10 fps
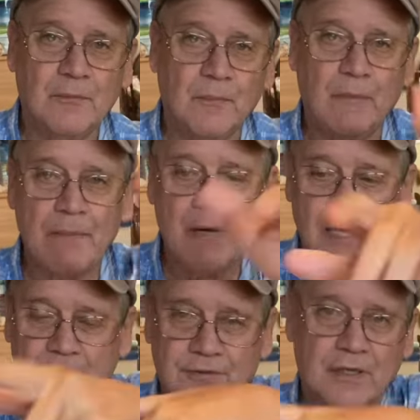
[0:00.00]
Bye-bye.
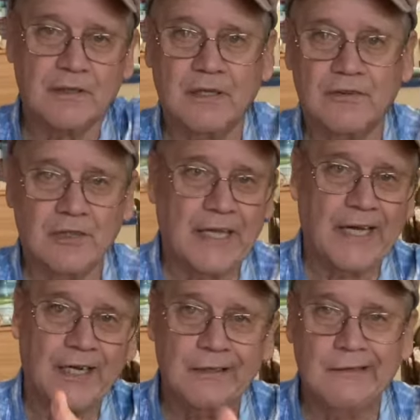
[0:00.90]
This thing has a
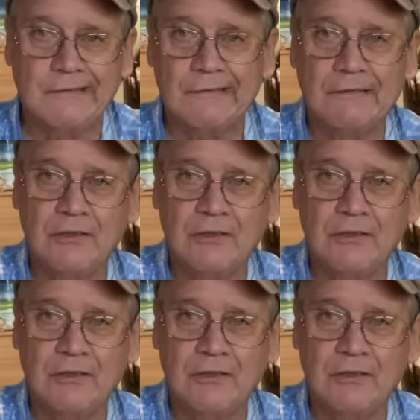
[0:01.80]
lag in it.